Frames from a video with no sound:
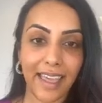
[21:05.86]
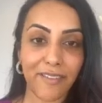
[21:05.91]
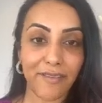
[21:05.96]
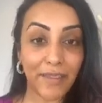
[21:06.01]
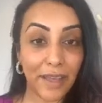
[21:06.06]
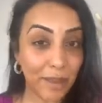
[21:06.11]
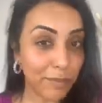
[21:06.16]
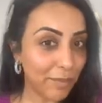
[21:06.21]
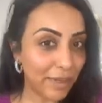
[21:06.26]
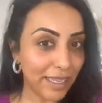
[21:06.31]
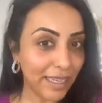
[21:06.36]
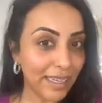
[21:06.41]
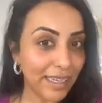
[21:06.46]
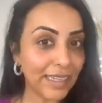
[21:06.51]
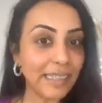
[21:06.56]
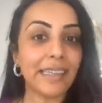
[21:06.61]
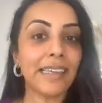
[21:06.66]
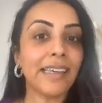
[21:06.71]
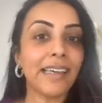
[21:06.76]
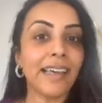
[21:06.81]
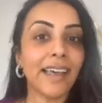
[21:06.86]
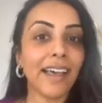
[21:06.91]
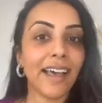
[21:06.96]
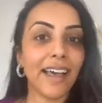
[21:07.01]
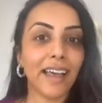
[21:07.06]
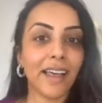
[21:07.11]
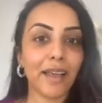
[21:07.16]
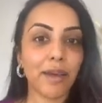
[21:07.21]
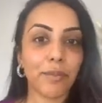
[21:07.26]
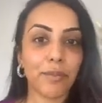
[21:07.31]
family,
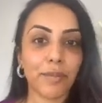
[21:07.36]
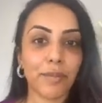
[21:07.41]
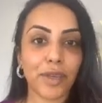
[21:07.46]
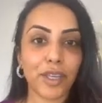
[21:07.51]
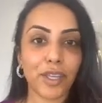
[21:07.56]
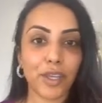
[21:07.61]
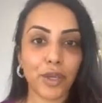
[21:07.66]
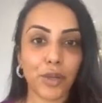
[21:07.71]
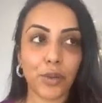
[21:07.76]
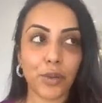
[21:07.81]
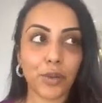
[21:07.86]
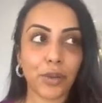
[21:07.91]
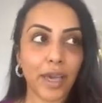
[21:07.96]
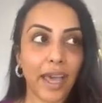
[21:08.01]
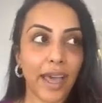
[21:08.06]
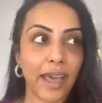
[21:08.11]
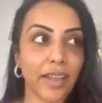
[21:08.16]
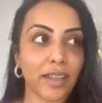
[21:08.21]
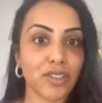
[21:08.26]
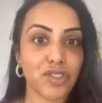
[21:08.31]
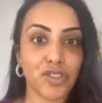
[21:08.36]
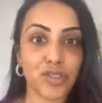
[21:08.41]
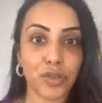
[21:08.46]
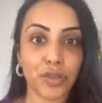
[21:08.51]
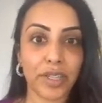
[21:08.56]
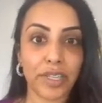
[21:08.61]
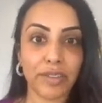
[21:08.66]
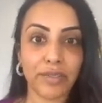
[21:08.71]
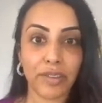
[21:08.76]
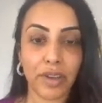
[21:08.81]
you can
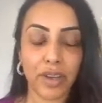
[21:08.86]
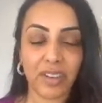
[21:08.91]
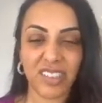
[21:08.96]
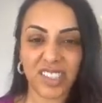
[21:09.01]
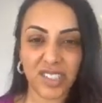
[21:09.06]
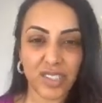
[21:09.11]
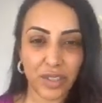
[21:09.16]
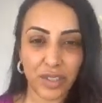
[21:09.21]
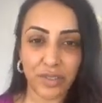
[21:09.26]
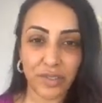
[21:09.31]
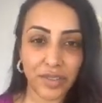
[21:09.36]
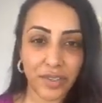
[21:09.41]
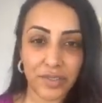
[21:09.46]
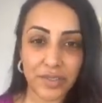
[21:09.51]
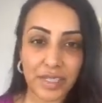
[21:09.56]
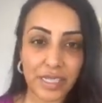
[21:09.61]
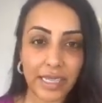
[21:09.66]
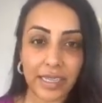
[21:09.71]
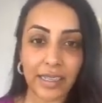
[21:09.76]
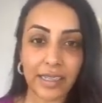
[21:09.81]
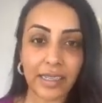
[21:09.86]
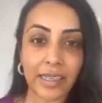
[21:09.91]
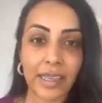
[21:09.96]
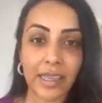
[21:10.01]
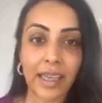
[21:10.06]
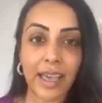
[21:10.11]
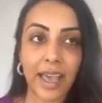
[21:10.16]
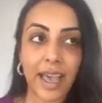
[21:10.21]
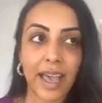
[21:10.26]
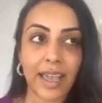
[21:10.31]
join for only $250
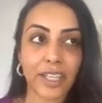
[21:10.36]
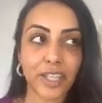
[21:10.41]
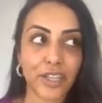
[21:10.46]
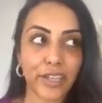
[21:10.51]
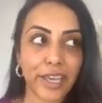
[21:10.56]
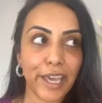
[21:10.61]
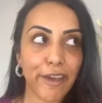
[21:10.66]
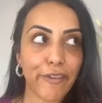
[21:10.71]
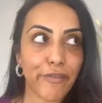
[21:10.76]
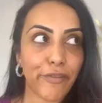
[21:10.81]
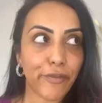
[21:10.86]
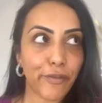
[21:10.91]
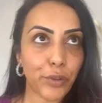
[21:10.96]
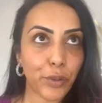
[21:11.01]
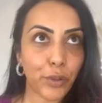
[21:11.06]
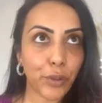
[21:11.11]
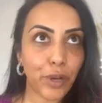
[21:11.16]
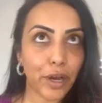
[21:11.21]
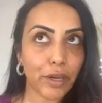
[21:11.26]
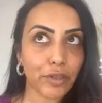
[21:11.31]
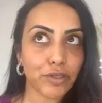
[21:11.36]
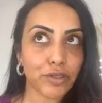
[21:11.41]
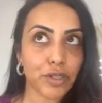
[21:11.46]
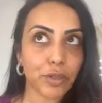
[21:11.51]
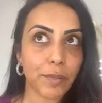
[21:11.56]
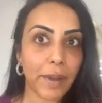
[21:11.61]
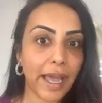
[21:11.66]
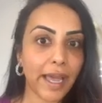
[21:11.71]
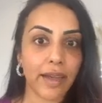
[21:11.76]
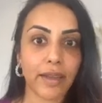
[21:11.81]
and you get
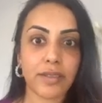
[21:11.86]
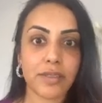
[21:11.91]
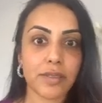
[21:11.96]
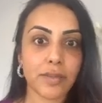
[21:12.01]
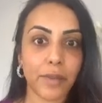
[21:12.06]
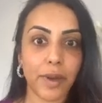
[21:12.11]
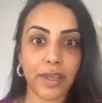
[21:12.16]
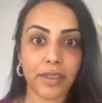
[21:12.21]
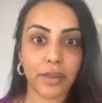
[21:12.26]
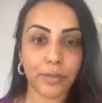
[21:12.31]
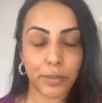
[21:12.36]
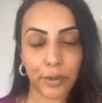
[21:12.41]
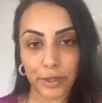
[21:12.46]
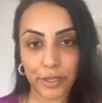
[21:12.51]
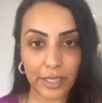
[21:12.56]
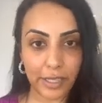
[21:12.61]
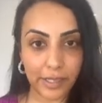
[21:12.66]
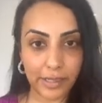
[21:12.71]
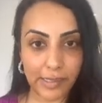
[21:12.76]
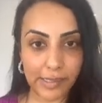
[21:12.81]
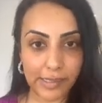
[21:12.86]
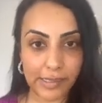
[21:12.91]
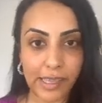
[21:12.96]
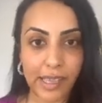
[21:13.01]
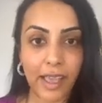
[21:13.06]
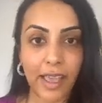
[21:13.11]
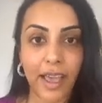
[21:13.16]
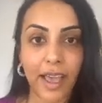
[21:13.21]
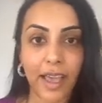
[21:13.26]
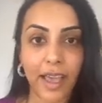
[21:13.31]
£400 worth of products.
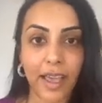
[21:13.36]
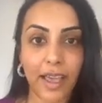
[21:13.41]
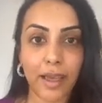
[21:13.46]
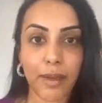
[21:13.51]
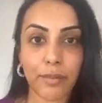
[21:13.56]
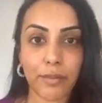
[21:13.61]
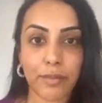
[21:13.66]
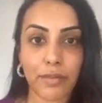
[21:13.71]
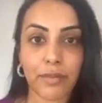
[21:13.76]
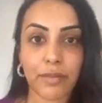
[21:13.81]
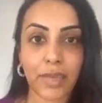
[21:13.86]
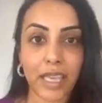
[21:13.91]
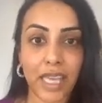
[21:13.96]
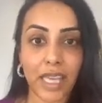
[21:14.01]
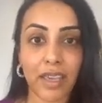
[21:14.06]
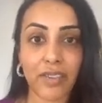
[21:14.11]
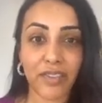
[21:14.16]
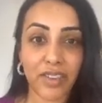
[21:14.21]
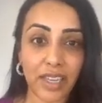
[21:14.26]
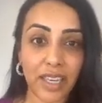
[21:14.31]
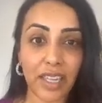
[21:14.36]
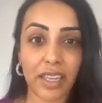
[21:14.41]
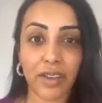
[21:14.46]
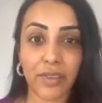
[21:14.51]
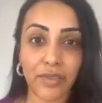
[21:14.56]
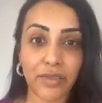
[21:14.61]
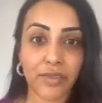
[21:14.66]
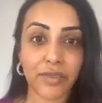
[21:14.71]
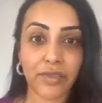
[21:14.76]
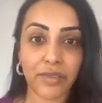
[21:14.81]
Even
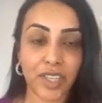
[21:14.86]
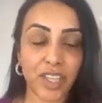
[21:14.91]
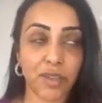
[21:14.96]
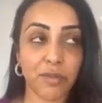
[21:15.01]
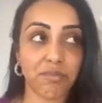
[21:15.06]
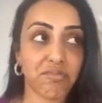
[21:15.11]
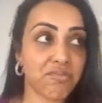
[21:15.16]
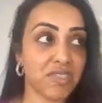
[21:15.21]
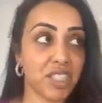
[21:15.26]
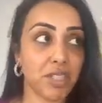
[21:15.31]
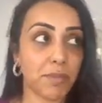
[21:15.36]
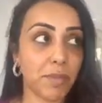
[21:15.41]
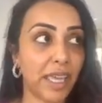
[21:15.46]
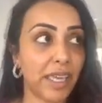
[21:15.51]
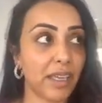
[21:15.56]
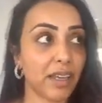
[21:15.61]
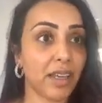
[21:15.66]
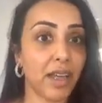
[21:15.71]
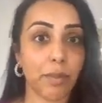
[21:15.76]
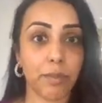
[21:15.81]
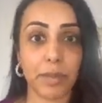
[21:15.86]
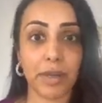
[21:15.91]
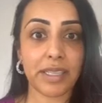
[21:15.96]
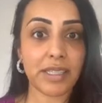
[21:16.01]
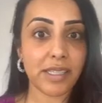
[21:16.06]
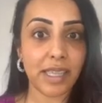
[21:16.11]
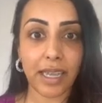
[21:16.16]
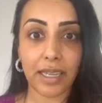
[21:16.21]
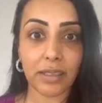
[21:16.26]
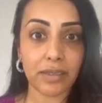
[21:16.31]
if you just make a couple of
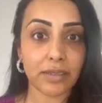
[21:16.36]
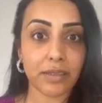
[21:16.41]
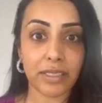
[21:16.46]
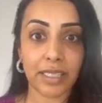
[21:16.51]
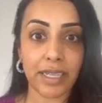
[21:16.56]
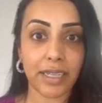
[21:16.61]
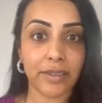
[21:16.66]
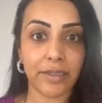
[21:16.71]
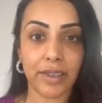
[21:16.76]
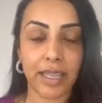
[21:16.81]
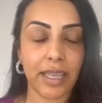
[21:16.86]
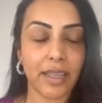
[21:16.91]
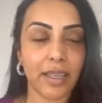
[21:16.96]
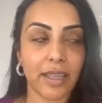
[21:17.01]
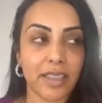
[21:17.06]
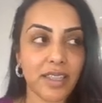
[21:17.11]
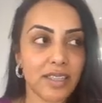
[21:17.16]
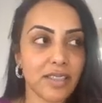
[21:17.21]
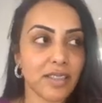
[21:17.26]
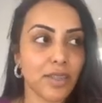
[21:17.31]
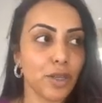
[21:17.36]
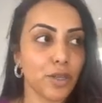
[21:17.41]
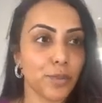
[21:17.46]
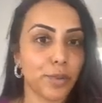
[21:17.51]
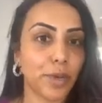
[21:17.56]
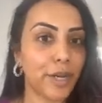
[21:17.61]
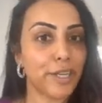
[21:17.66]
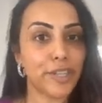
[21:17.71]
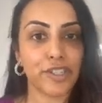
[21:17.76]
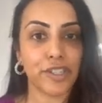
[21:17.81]
sales here and there, like, there's no
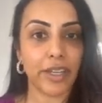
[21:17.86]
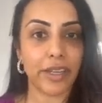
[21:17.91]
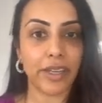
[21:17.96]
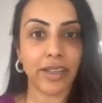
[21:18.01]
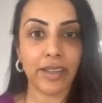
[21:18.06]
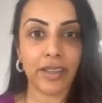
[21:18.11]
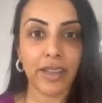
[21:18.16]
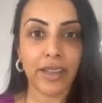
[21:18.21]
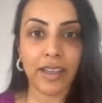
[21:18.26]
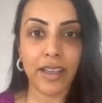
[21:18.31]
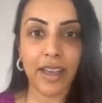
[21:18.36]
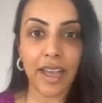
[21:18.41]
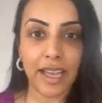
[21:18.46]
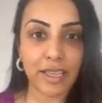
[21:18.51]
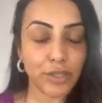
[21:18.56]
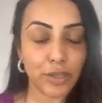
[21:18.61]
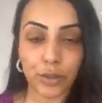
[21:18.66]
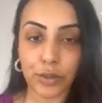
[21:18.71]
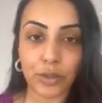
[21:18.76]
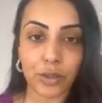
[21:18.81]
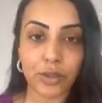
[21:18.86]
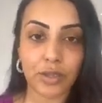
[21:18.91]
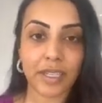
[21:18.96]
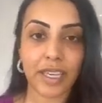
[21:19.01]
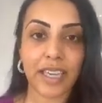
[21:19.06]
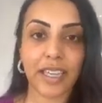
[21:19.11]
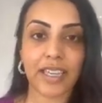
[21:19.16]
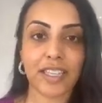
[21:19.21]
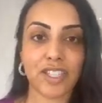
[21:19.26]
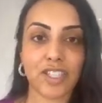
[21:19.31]
pressure at all.
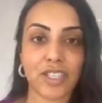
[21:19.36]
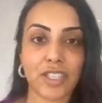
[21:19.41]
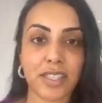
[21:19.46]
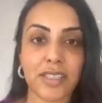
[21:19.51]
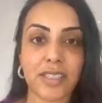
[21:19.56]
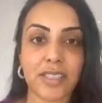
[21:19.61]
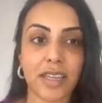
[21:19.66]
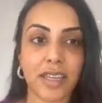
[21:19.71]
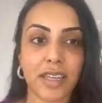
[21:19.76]
It's just